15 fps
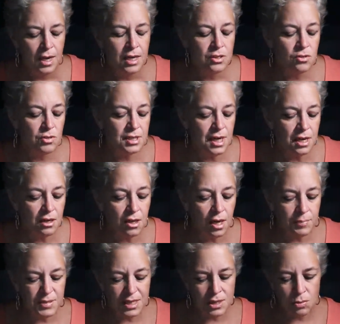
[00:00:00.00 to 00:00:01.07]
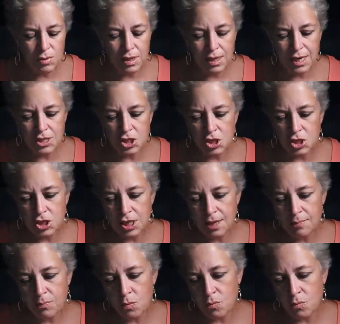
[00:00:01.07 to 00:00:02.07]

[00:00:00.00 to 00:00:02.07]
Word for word: So the Ten of Cups is a relationship.